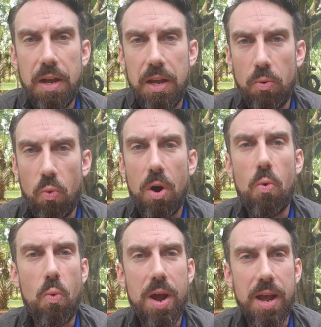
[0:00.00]
in what
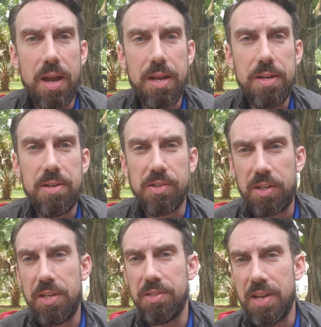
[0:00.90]
way does
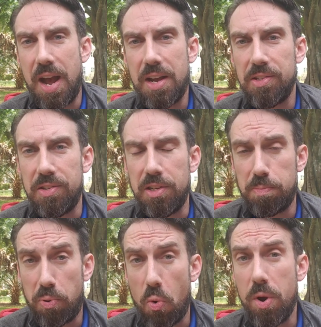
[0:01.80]
Ecclesiastes
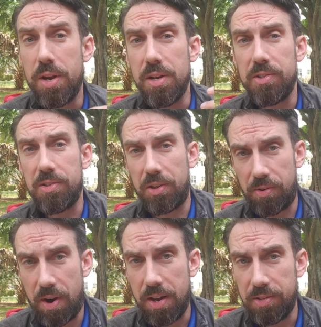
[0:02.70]
point us to
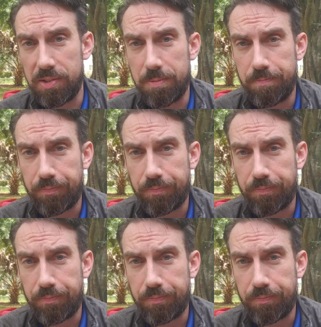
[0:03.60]
Christ?